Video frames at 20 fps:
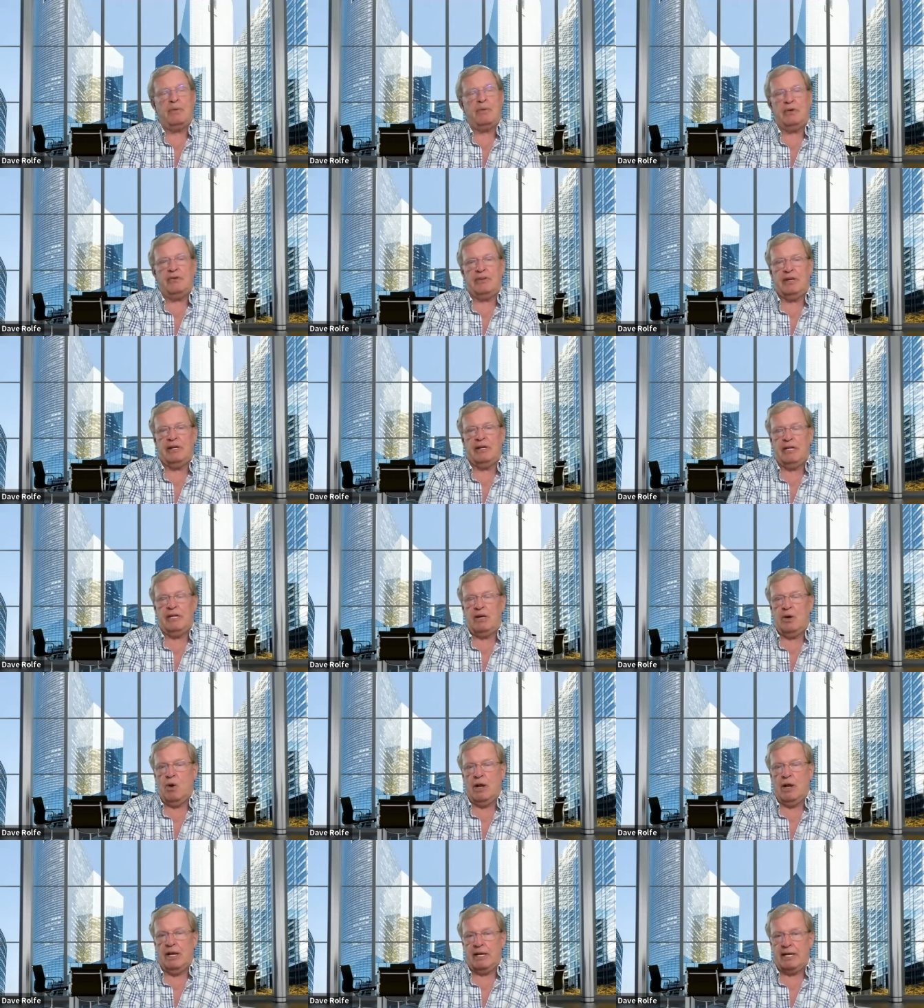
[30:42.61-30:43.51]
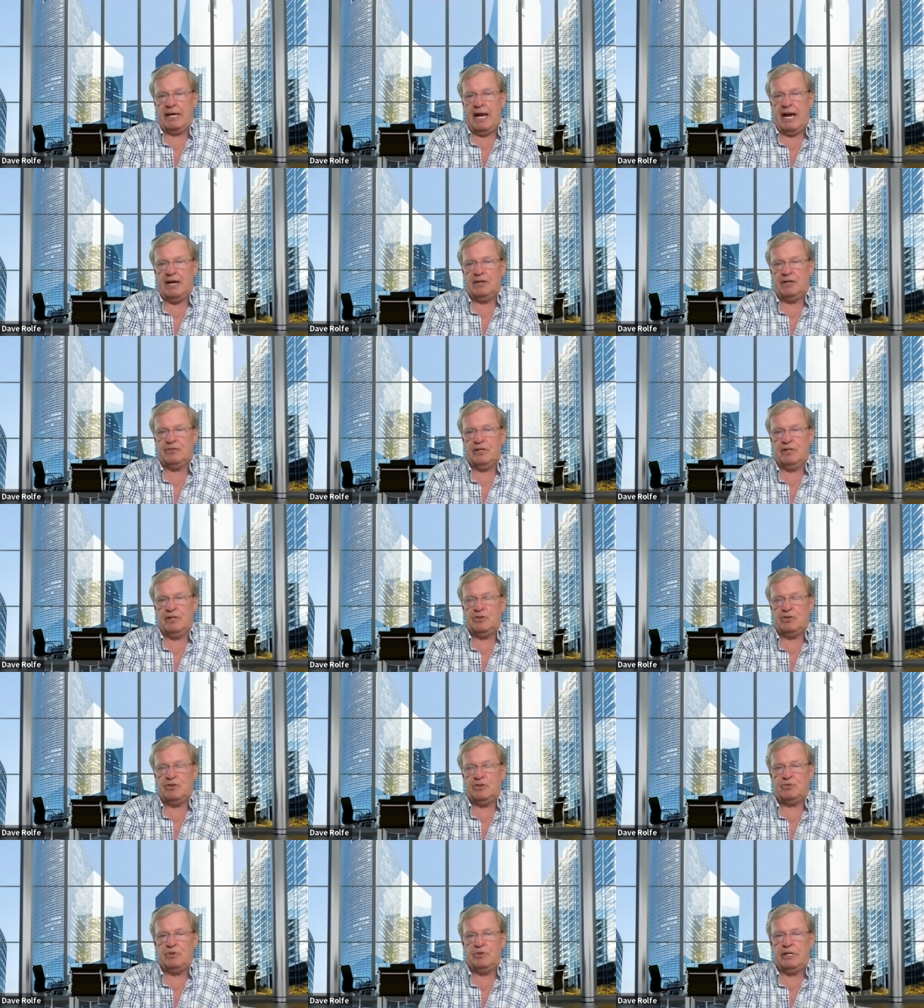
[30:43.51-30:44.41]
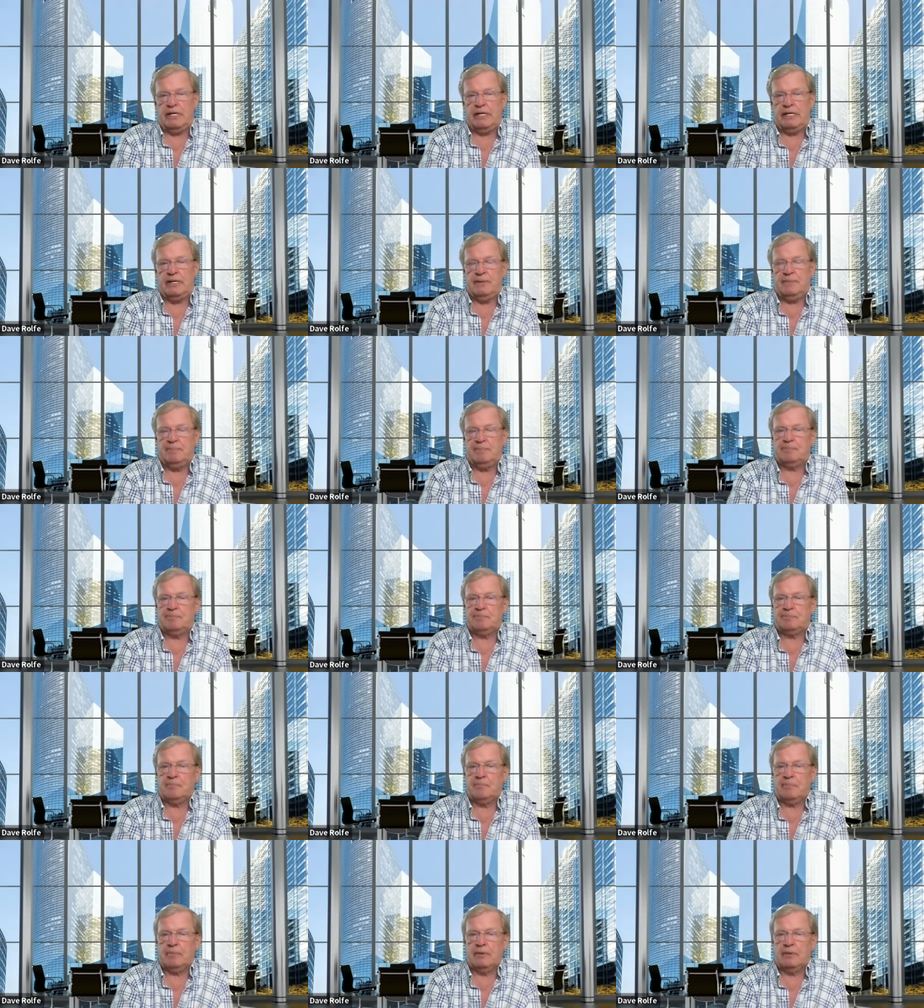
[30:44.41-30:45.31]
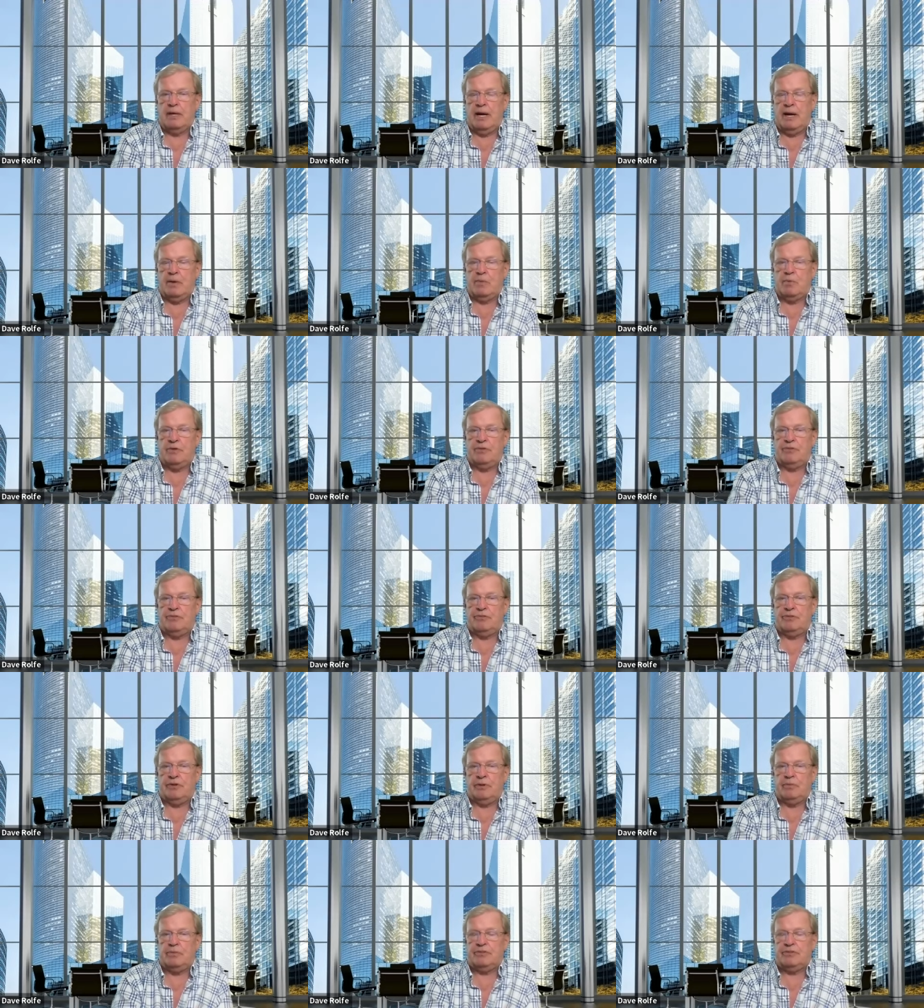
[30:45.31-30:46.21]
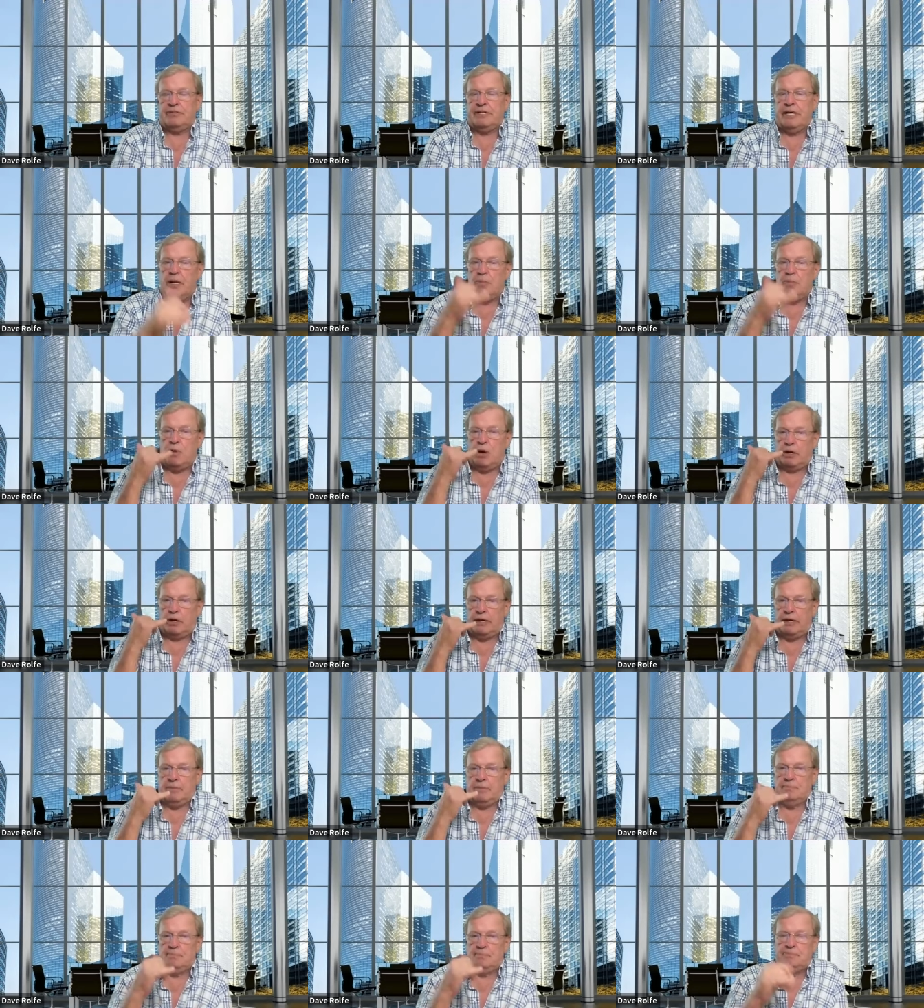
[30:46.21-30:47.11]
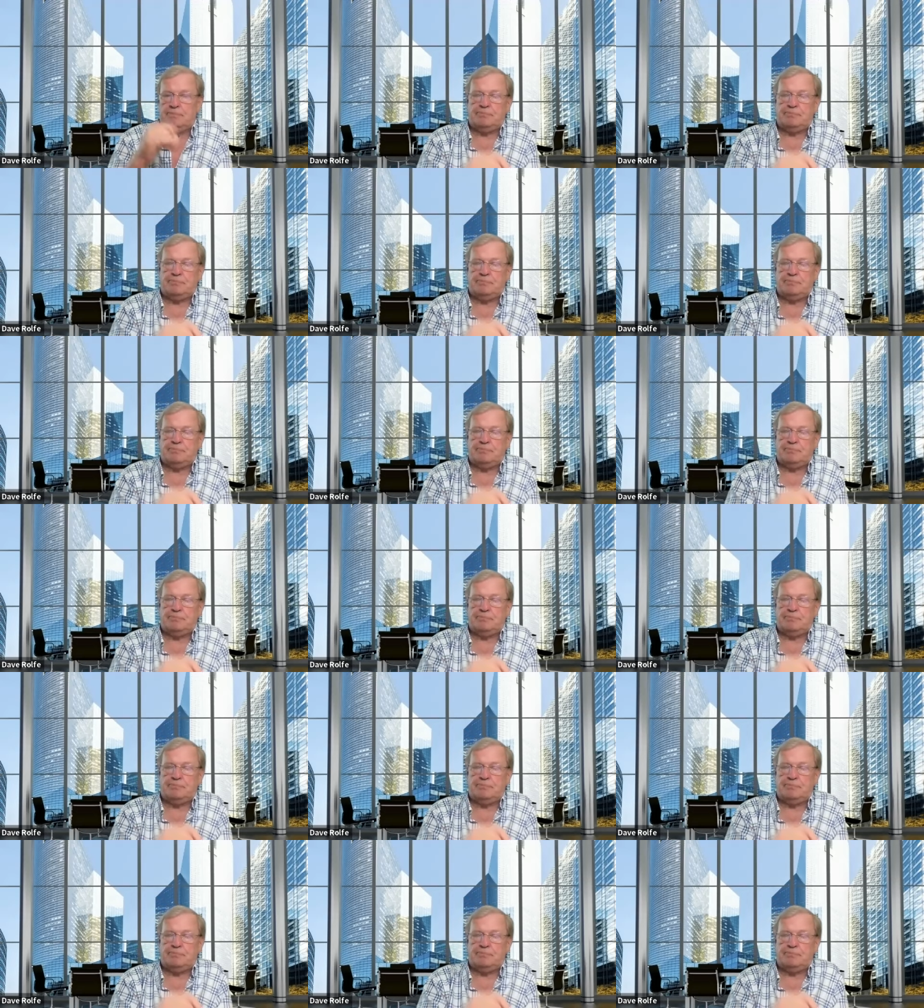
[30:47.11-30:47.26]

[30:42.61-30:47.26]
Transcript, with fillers: was in the oil and gas industry and I was, it was telemarketing,